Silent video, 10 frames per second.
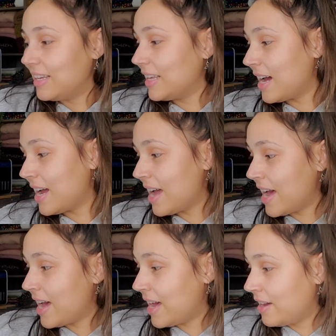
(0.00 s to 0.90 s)
I
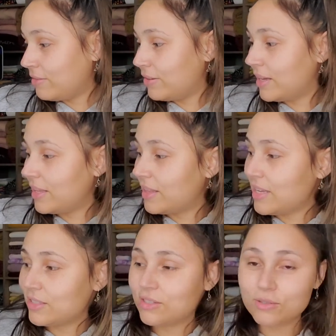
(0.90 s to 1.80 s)
have
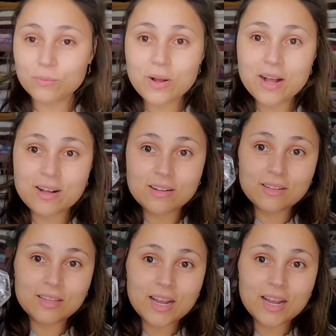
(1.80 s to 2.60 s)
these as well.